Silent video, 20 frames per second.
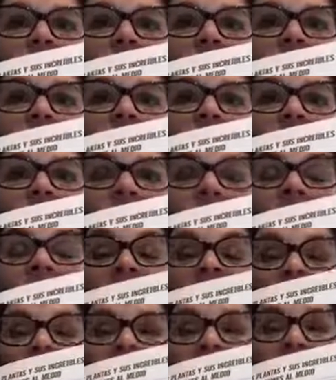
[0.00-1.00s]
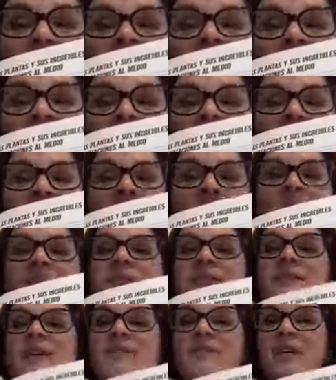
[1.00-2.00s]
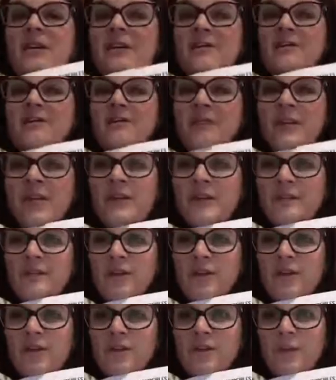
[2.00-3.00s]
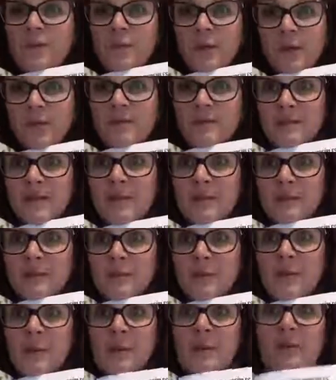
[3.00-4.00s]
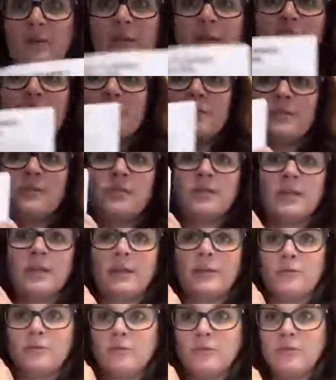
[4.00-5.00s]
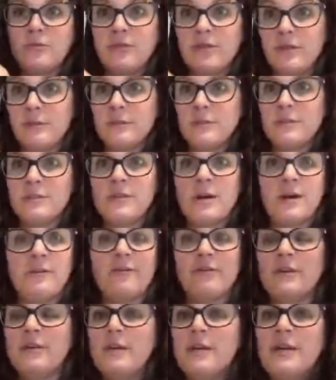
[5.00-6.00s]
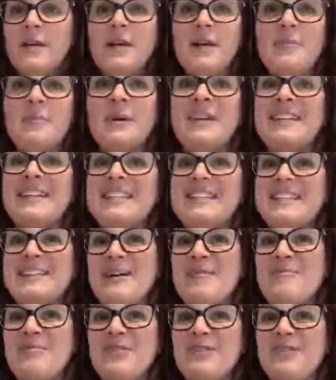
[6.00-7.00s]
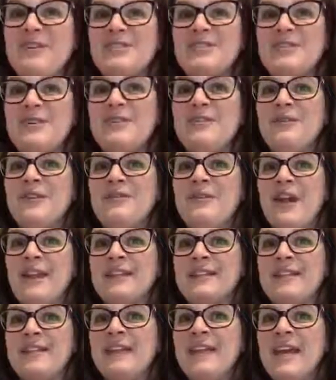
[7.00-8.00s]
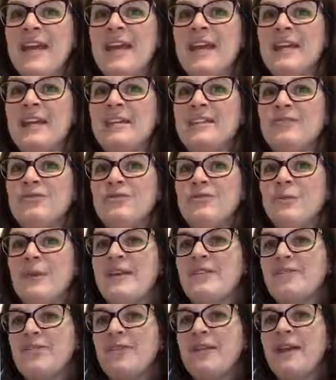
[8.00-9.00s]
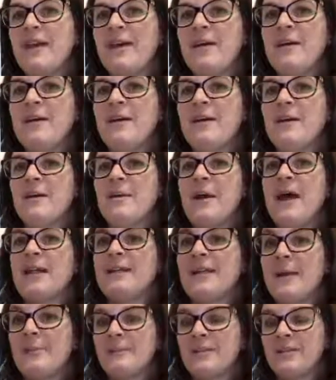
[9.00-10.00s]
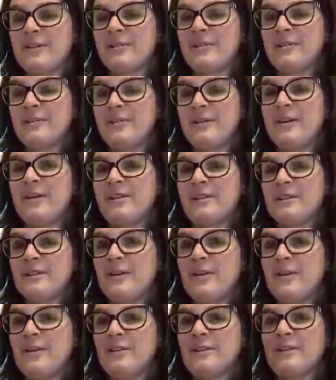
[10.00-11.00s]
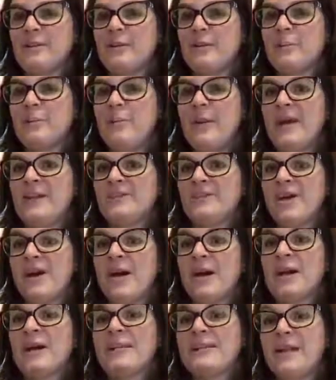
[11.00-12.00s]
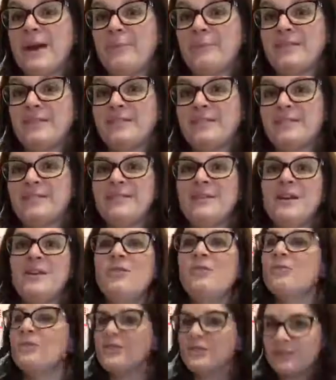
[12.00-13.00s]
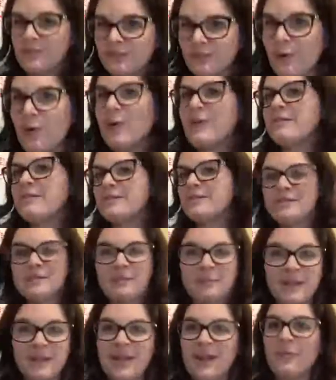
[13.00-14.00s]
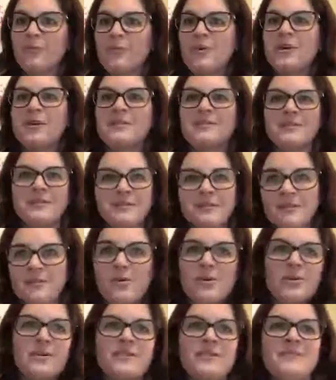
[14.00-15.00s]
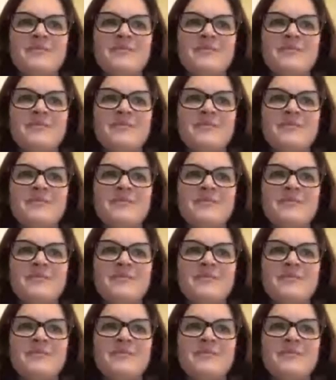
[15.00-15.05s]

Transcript: Vivaldi. I want to say Valdivioso because that was one of my professors in Chile. Ooh, he was tough. But it's Profesor Vivaldi and su mascota Adaptus, or his little pet dog Adaptus, which of course is a play on words, of course.